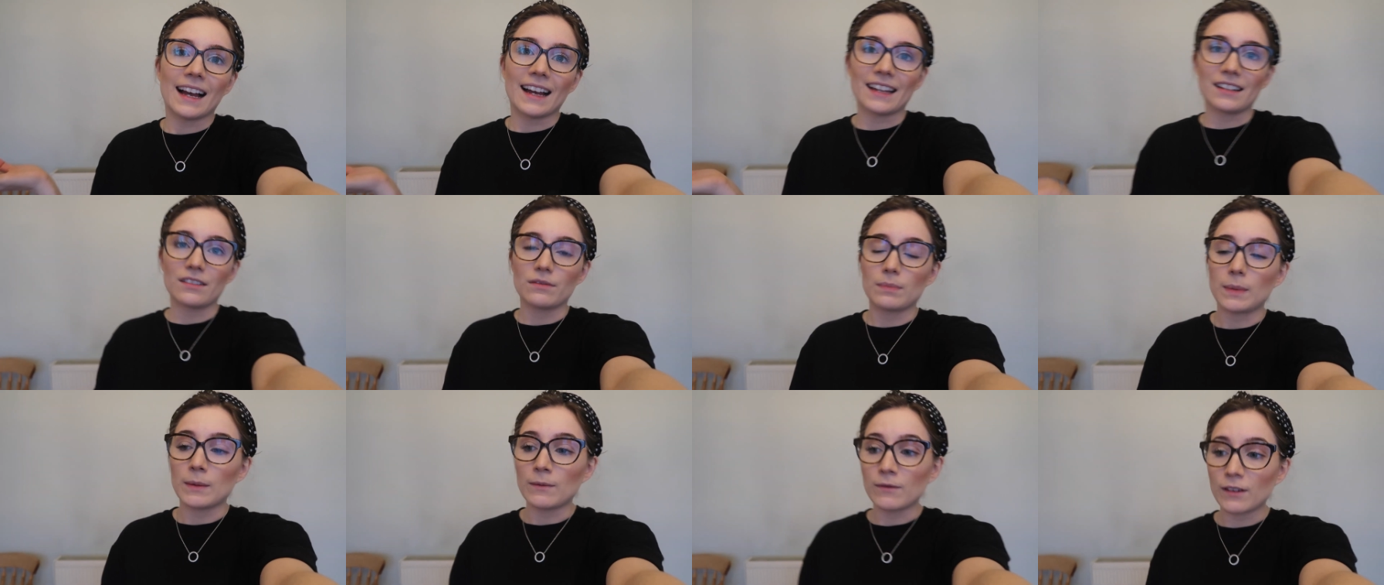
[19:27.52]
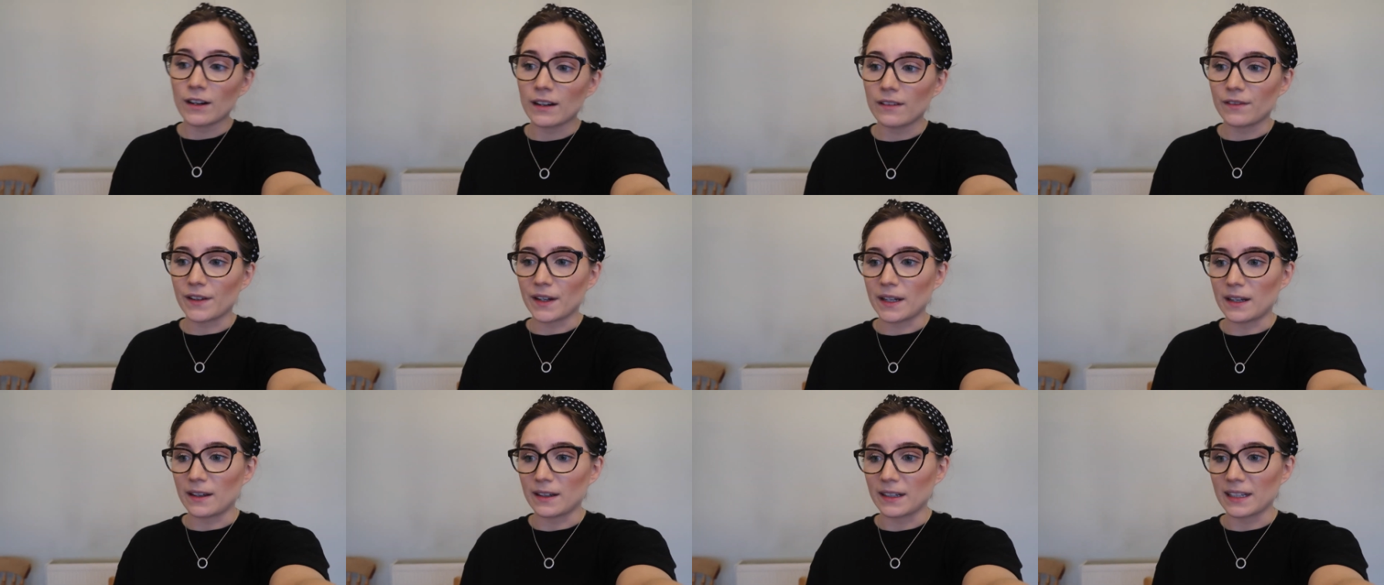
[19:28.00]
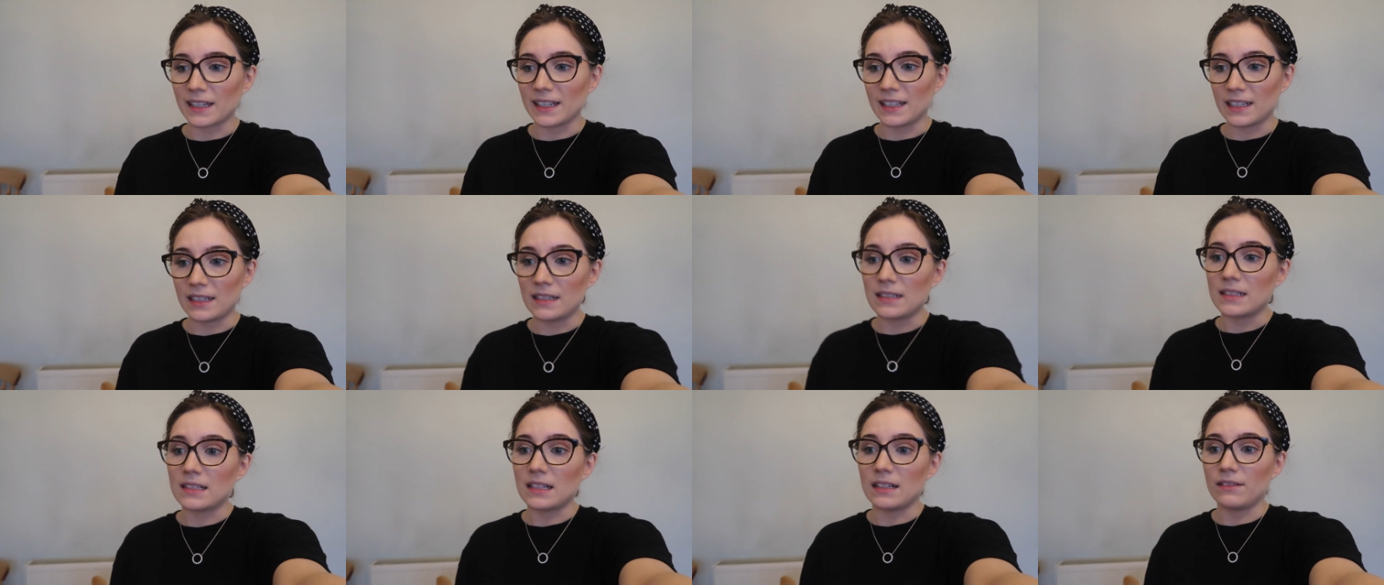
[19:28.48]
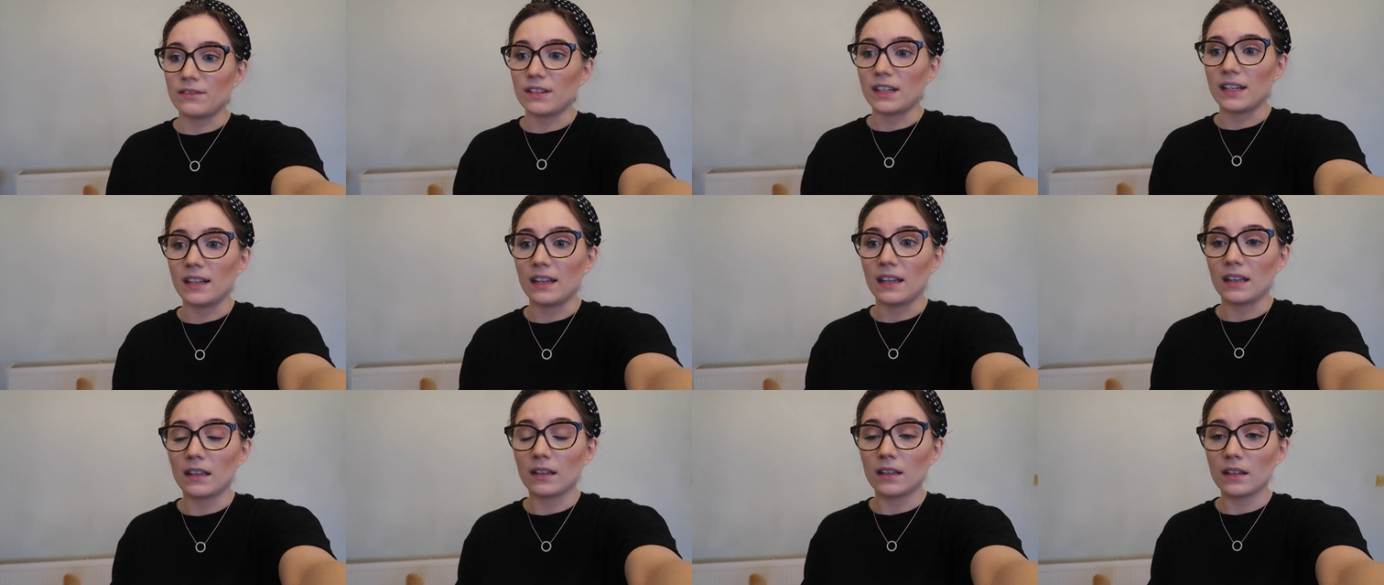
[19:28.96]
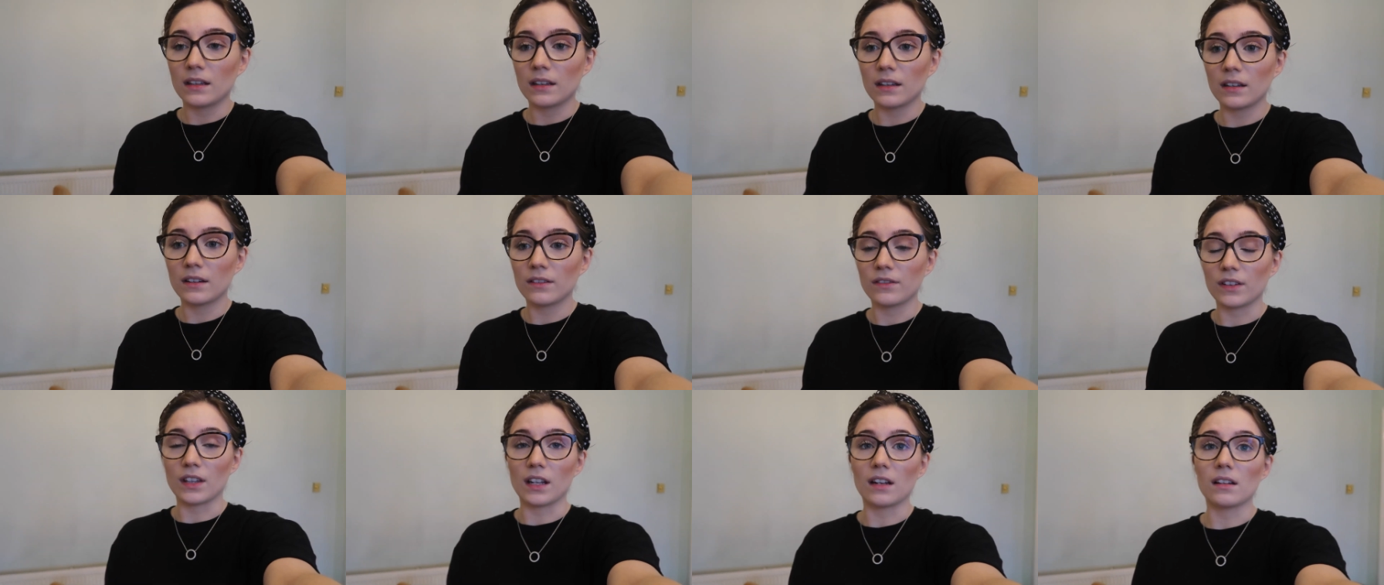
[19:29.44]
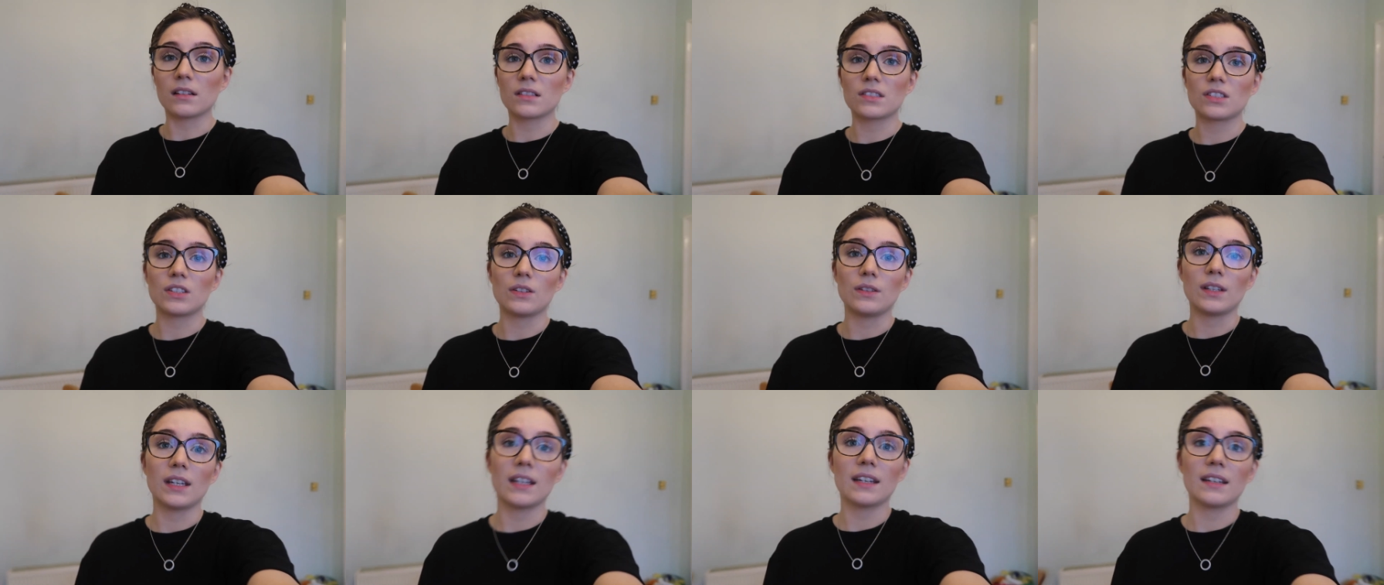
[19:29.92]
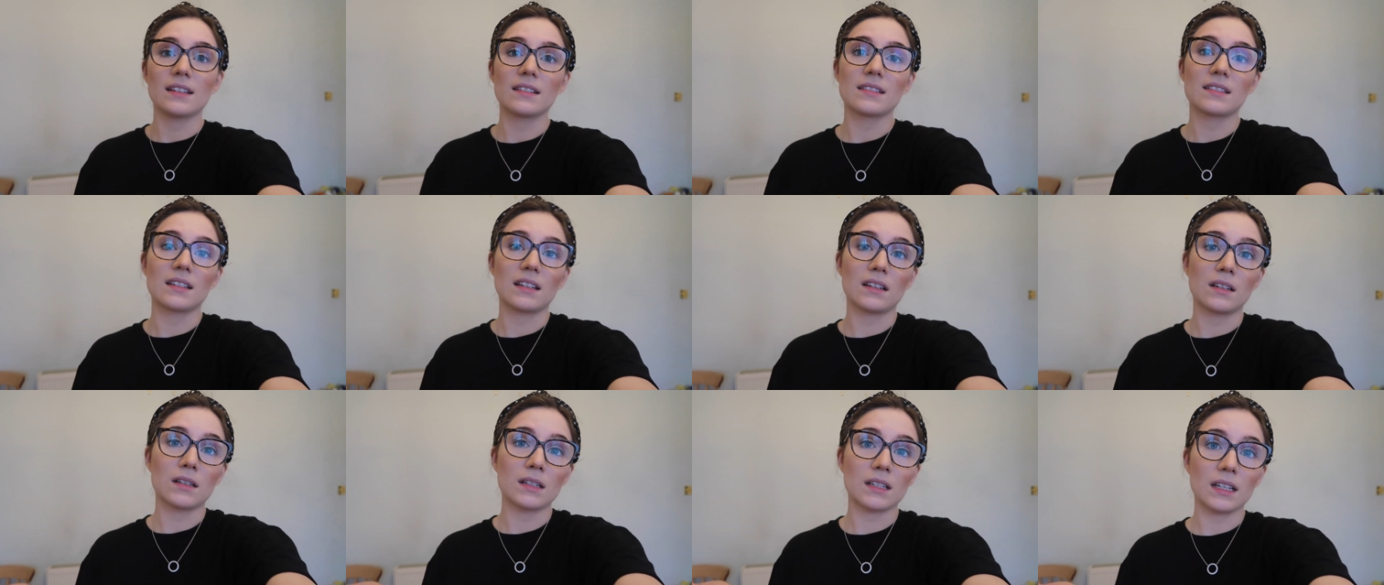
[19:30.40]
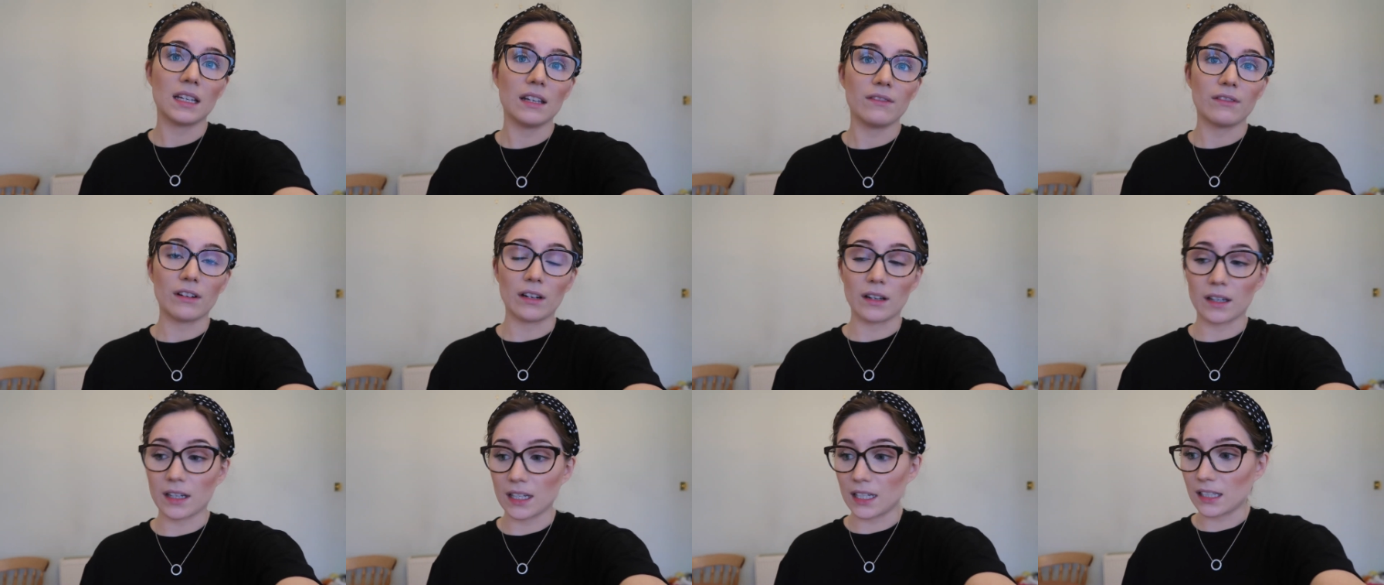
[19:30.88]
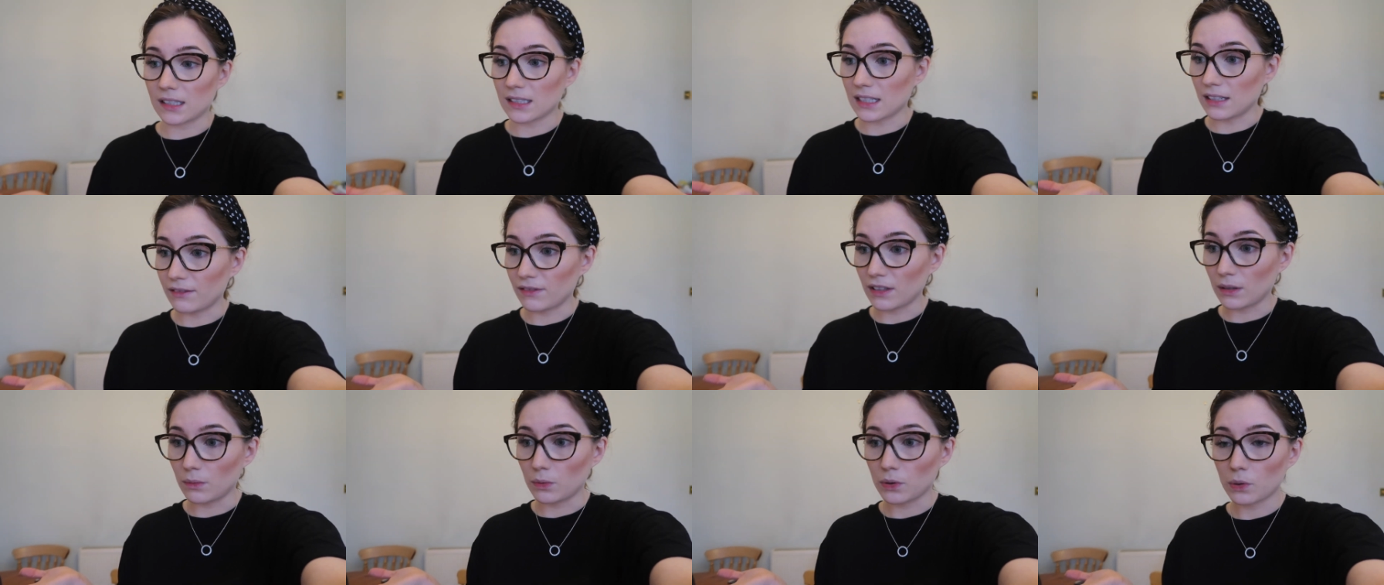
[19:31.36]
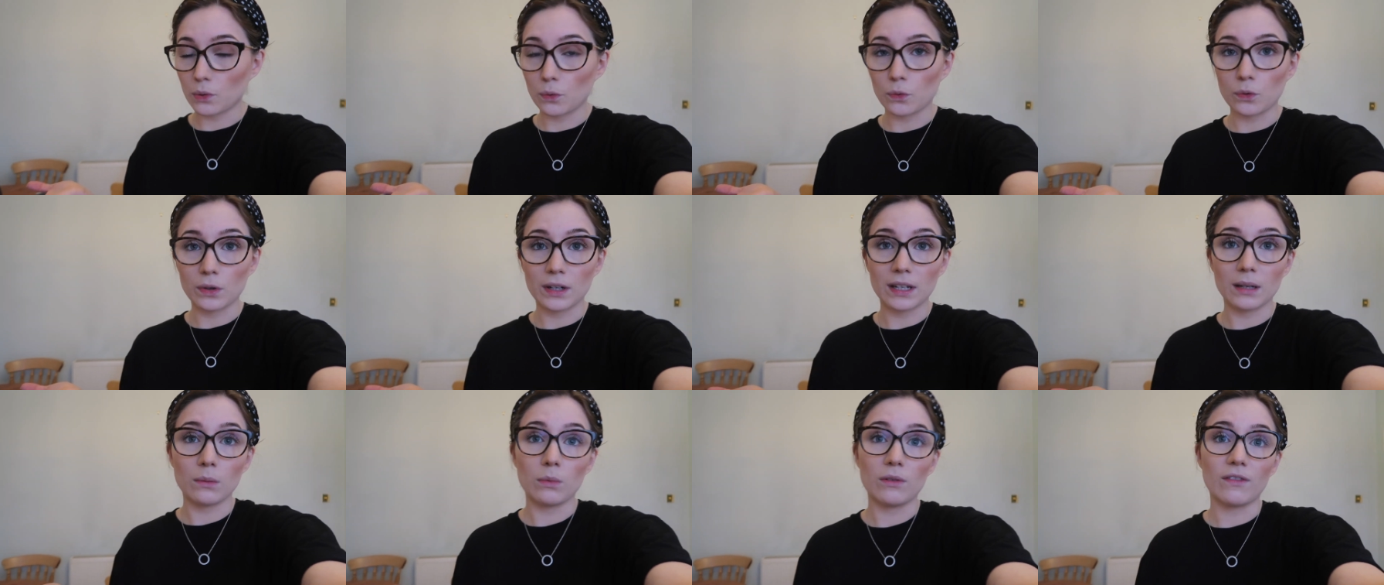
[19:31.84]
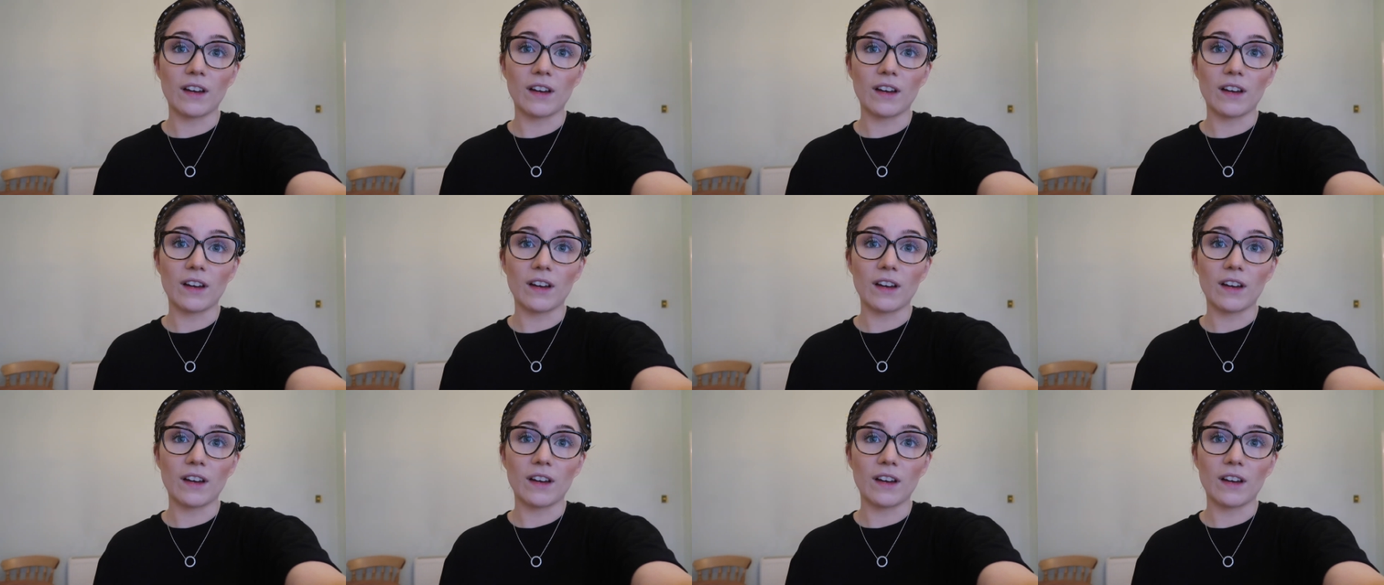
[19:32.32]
And I've been very, very lucky to live here for the last 2 years, and even luckier to live here with Courtney.